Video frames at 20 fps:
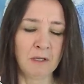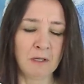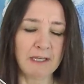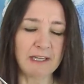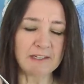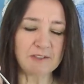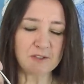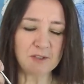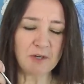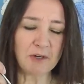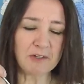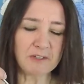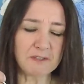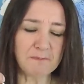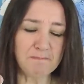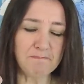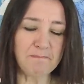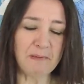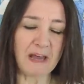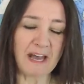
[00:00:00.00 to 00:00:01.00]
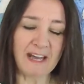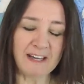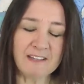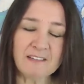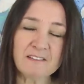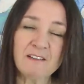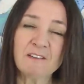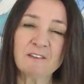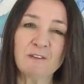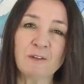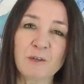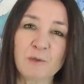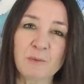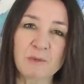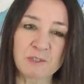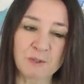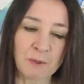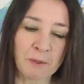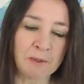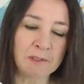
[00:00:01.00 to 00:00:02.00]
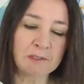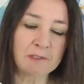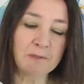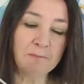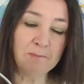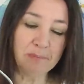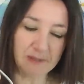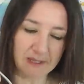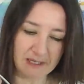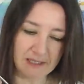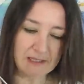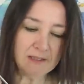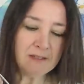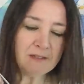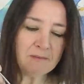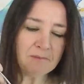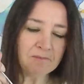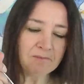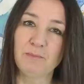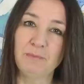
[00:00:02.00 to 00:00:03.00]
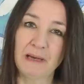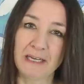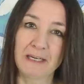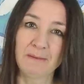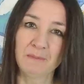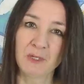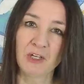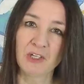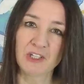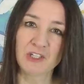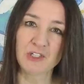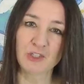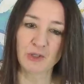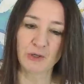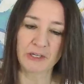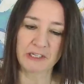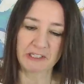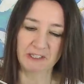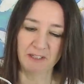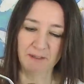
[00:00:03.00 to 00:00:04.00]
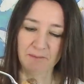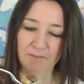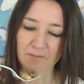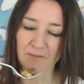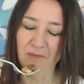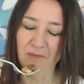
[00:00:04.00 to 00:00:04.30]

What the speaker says: It's not as bad as I thought it was going to be, but I'm not enjoying it.